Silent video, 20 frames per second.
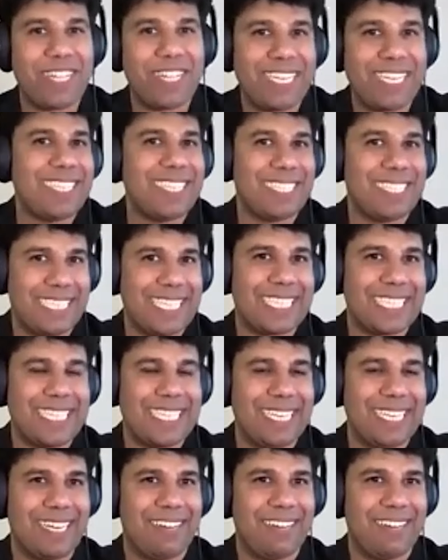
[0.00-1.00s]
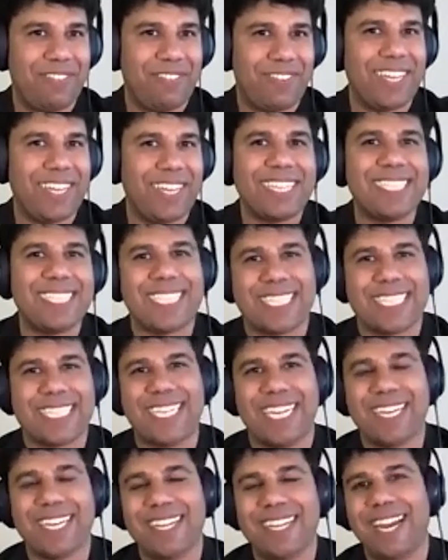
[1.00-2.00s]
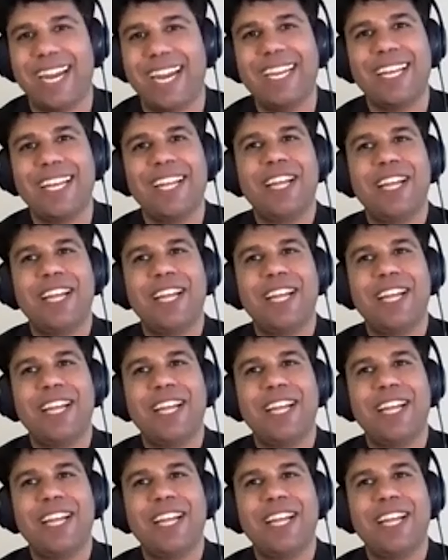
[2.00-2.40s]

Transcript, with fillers: and six, uh, 15 and 16, right?